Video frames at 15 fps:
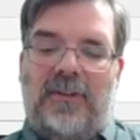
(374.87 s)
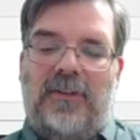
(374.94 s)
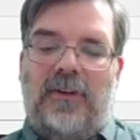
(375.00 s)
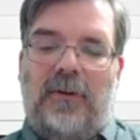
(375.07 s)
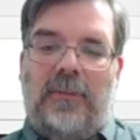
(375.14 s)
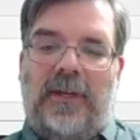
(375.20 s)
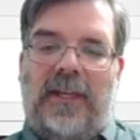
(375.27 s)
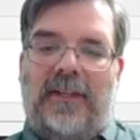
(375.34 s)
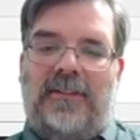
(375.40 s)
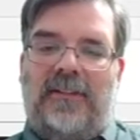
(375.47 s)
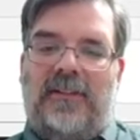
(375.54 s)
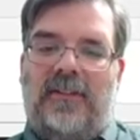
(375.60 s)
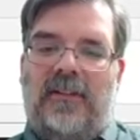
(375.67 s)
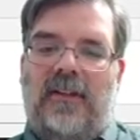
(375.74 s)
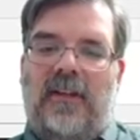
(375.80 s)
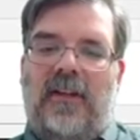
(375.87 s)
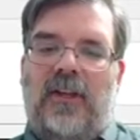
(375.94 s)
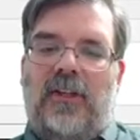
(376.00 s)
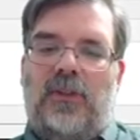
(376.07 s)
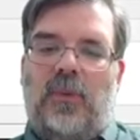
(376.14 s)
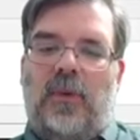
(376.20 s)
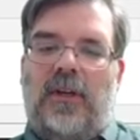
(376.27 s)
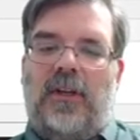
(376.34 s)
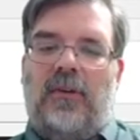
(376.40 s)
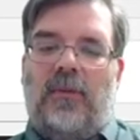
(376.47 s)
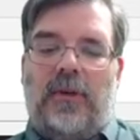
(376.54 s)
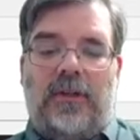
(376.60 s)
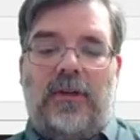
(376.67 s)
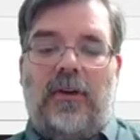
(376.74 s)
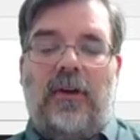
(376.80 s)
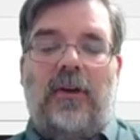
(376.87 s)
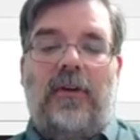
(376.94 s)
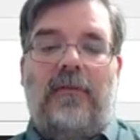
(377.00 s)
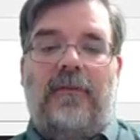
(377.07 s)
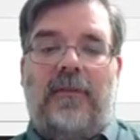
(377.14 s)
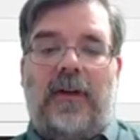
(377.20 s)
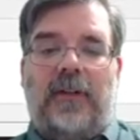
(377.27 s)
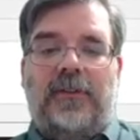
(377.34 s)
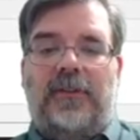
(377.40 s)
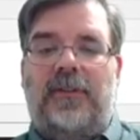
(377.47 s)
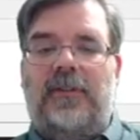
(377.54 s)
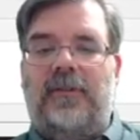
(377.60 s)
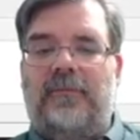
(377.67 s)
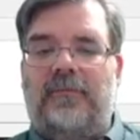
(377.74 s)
terminates. So we're going to return false.